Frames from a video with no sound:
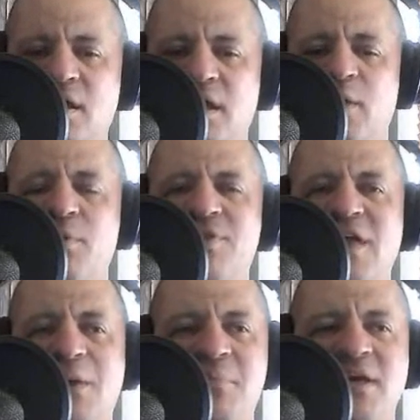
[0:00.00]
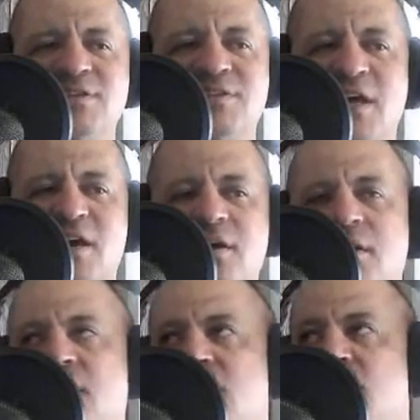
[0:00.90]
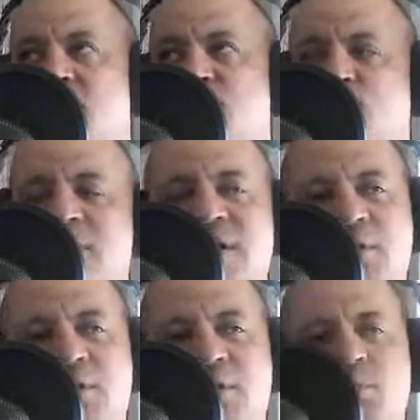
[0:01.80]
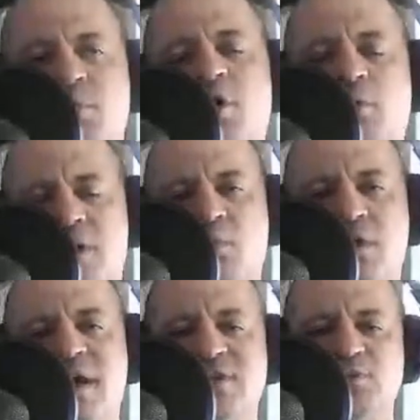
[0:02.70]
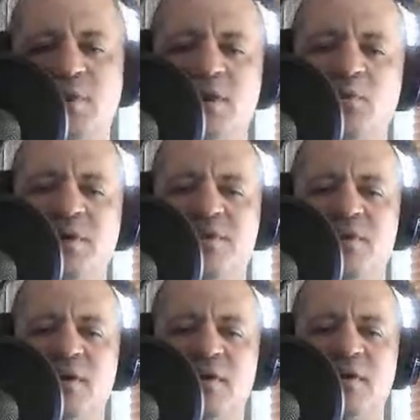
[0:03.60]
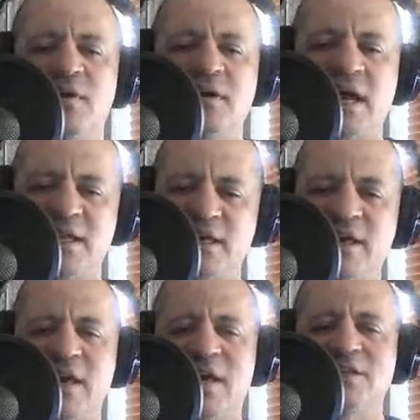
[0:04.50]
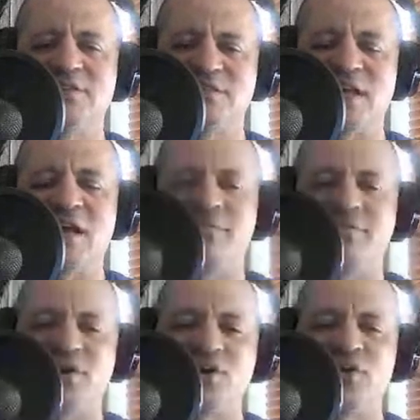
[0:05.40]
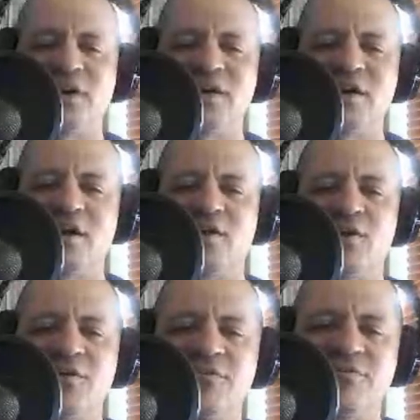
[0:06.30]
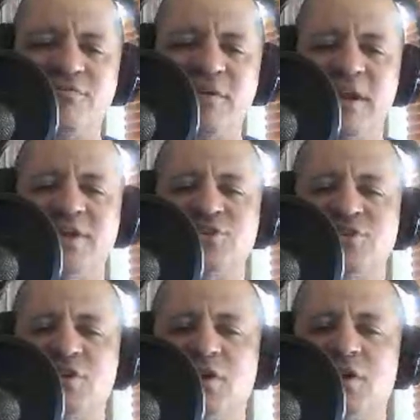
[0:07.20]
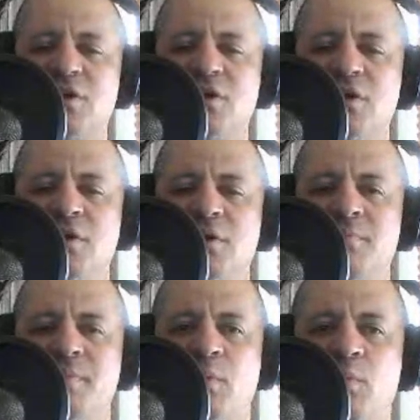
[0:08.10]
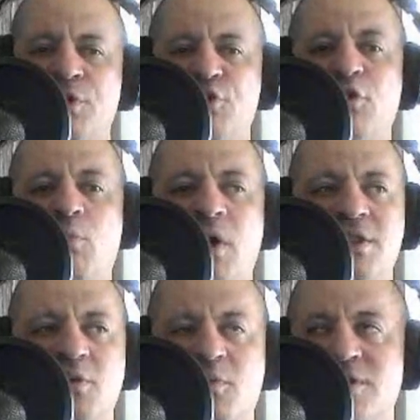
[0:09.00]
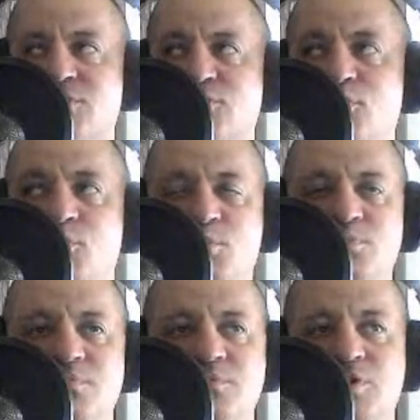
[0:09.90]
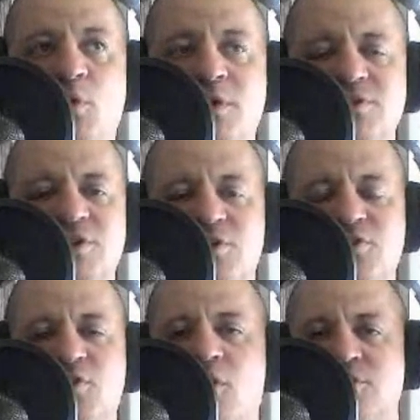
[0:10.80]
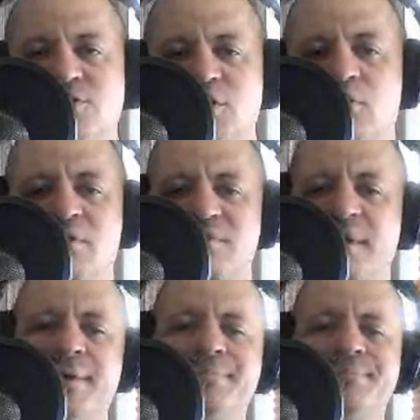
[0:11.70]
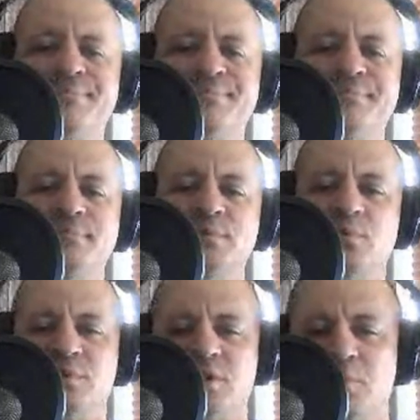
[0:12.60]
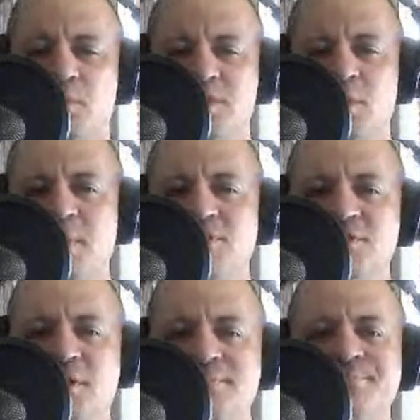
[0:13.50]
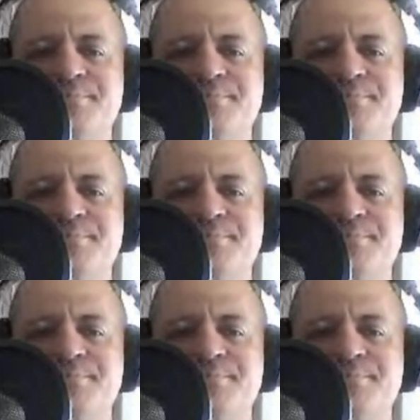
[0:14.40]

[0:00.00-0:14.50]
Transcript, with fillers: And with that being said, Trinity will go one-on-one next week with Kilynn King instead of the cookie cutter finish where you don't want the wrestlers who you don't consider stars to go off the air with their belts up.